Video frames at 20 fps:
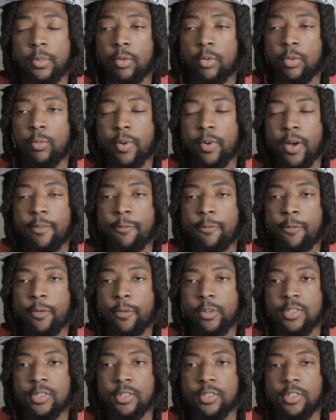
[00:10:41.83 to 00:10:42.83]
My
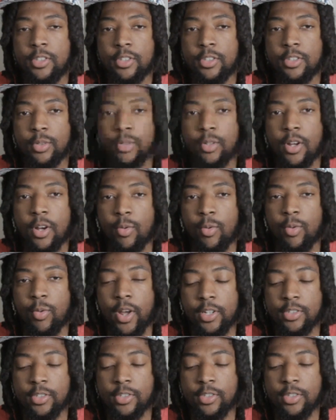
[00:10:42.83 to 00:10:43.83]
first initial thought when
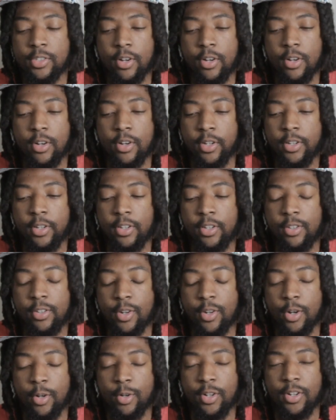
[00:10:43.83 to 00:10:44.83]
I saw it,
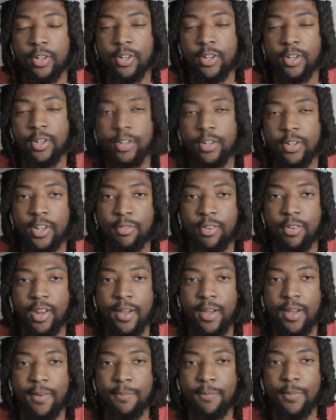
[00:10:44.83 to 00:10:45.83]
Devin
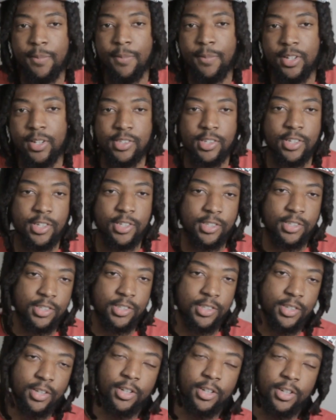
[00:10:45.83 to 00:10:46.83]
had messaged us
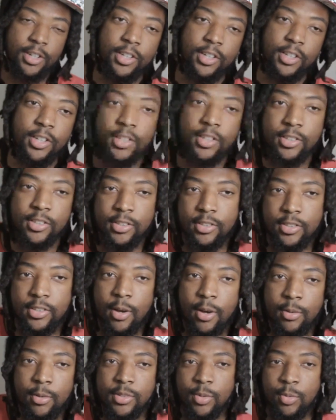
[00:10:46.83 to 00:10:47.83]
it because
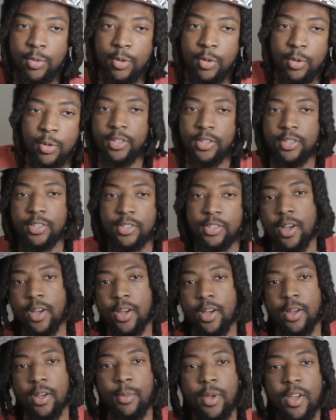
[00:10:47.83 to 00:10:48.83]
I was at work at the
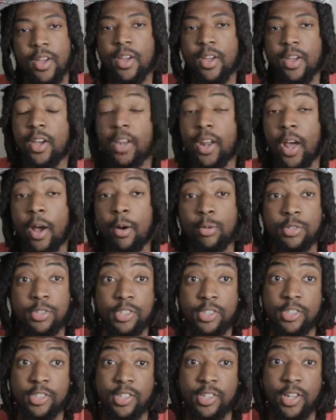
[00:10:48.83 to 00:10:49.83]
time, and I was
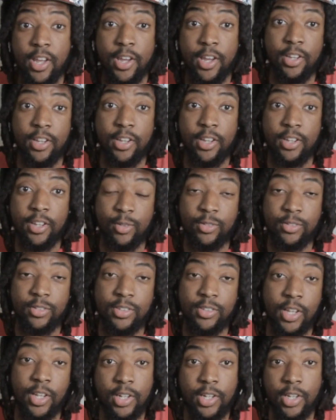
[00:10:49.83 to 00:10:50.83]
just like,
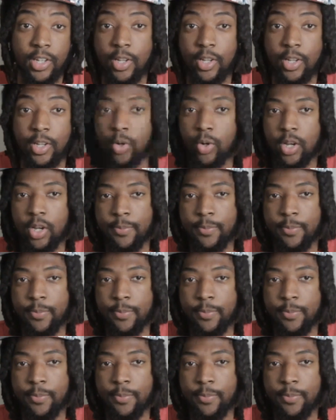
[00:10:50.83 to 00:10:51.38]
they did what?